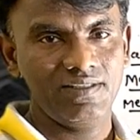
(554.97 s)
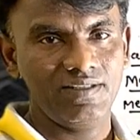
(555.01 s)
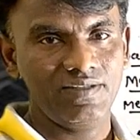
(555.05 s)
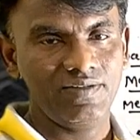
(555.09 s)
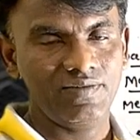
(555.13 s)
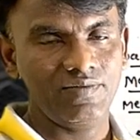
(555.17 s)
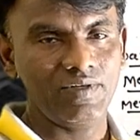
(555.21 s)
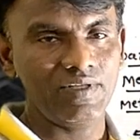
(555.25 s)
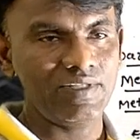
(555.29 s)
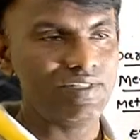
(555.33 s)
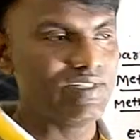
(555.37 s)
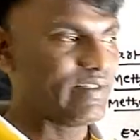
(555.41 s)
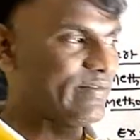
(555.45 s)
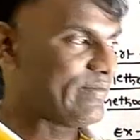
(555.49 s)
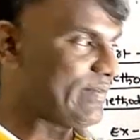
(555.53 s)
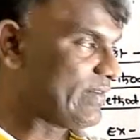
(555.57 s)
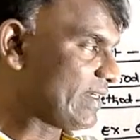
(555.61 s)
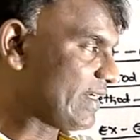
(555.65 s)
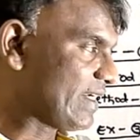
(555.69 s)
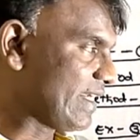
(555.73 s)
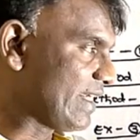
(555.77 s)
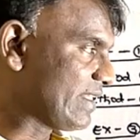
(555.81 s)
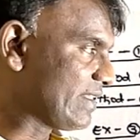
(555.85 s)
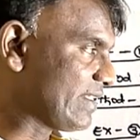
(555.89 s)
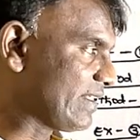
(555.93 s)
Once if you
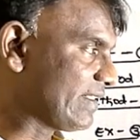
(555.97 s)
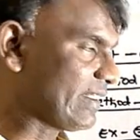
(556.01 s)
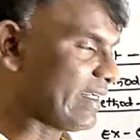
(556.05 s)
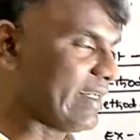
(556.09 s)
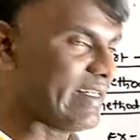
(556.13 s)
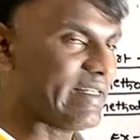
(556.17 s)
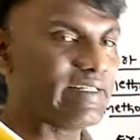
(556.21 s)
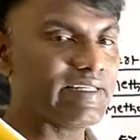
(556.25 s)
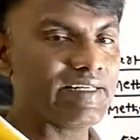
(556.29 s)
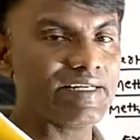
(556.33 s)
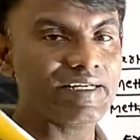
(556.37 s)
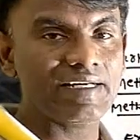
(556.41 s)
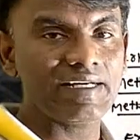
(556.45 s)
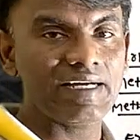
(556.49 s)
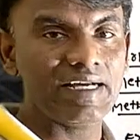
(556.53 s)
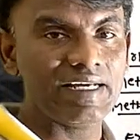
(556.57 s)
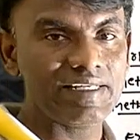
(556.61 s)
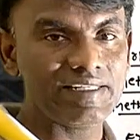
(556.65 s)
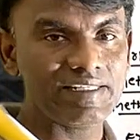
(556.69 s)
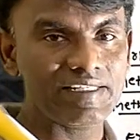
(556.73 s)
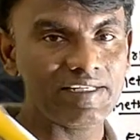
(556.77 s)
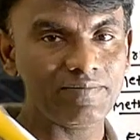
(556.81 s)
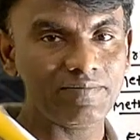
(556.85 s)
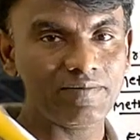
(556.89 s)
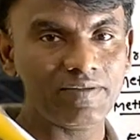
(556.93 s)
get that idea
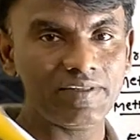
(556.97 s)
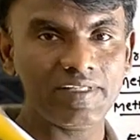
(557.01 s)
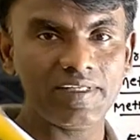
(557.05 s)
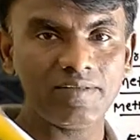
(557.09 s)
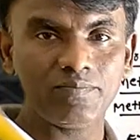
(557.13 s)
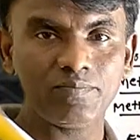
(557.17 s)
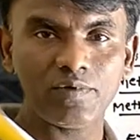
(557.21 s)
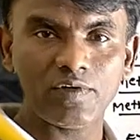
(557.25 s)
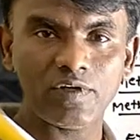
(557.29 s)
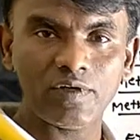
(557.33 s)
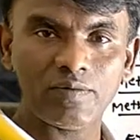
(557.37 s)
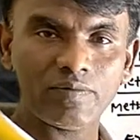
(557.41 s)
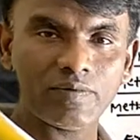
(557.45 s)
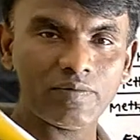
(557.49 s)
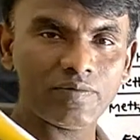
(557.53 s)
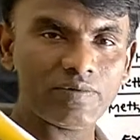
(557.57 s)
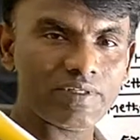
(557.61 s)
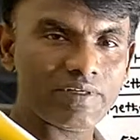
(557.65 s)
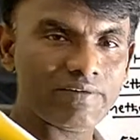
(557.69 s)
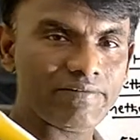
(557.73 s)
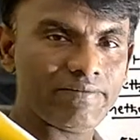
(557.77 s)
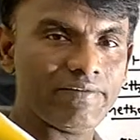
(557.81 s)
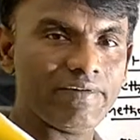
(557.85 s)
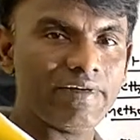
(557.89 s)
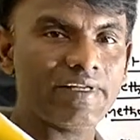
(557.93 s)
concept, then problems
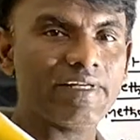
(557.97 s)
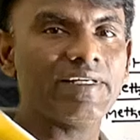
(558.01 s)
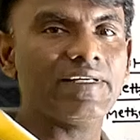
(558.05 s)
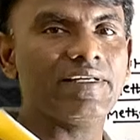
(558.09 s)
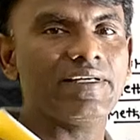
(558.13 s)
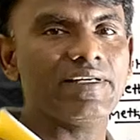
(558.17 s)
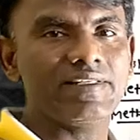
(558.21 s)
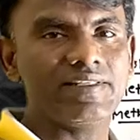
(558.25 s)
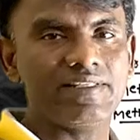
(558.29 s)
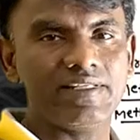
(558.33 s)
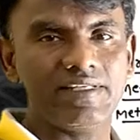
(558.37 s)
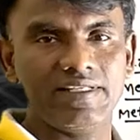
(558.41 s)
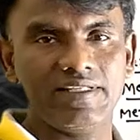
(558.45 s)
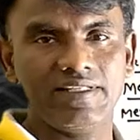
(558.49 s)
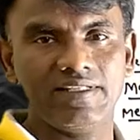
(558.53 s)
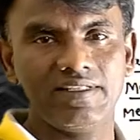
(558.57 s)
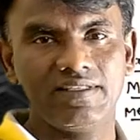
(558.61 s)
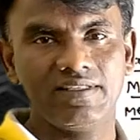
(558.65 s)
are very easy.